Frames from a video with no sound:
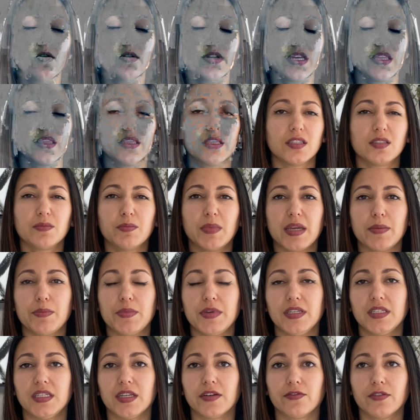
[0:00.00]
and this might be
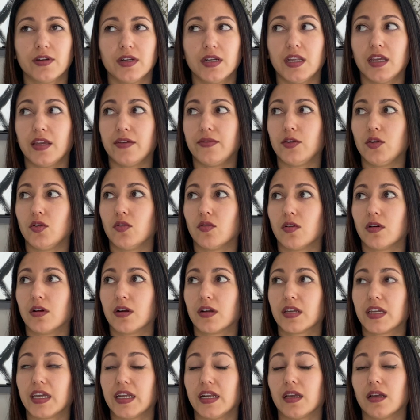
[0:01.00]
different if you're
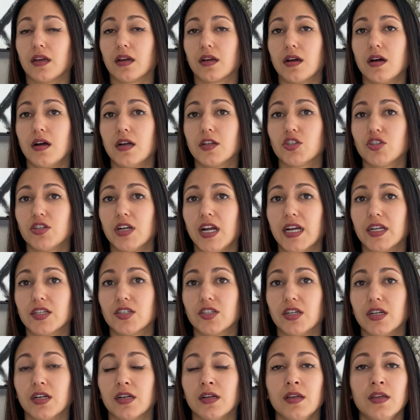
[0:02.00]
getting a
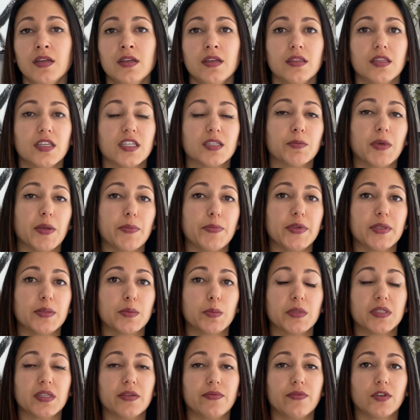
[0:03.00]
contractor, this might be
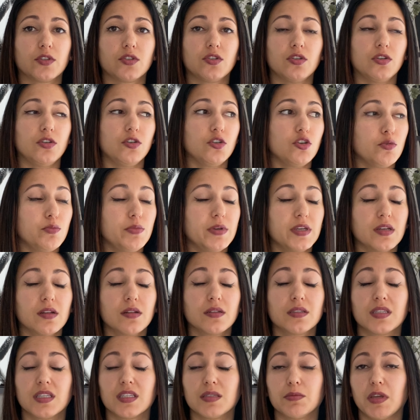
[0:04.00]
specific to new builds,
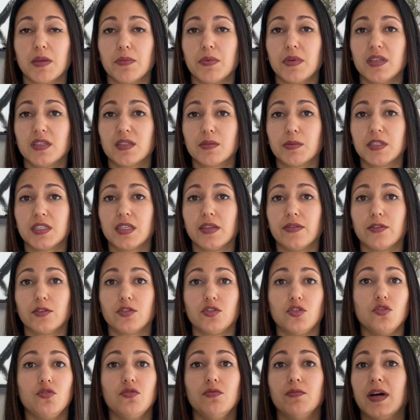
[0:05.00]
this might be specific
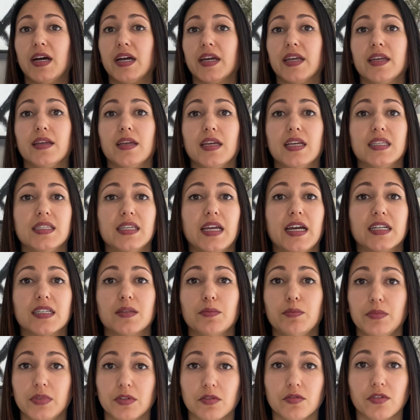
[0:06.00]
to my exact
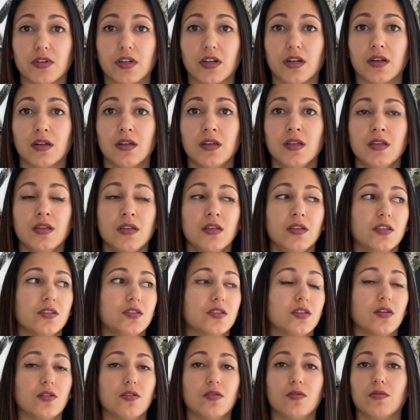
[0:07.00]
builder.
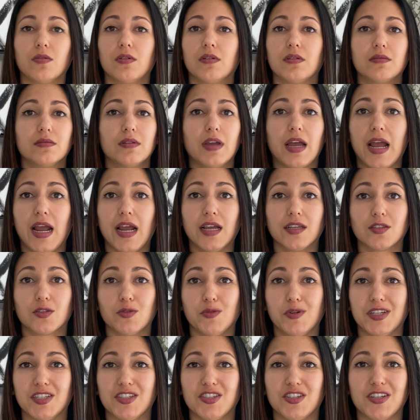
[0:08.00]
So ask
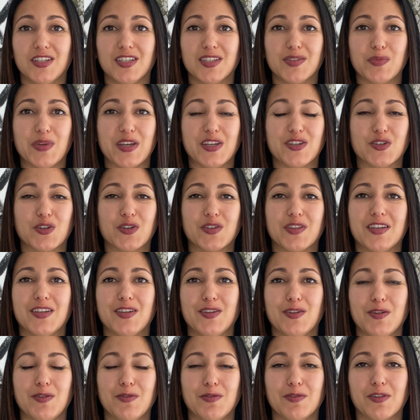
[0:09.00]
questions, make sure that
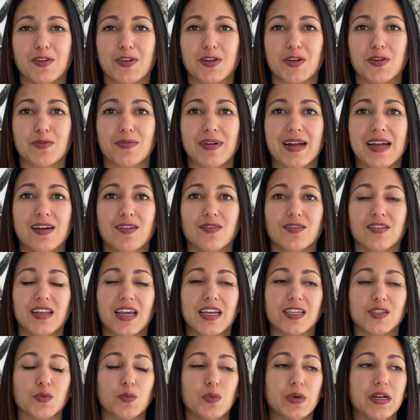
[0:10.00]
you look around
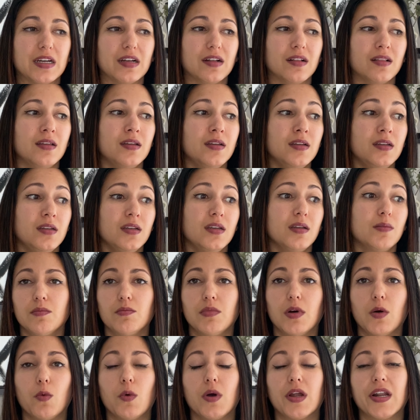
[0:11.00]
as well.
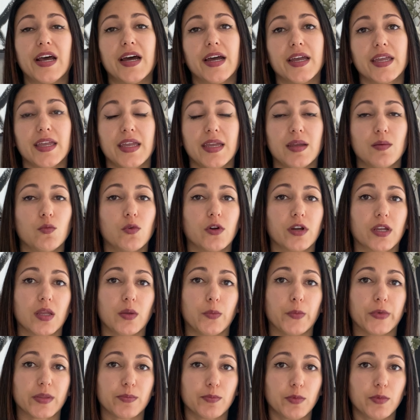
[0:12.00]
But what I am working with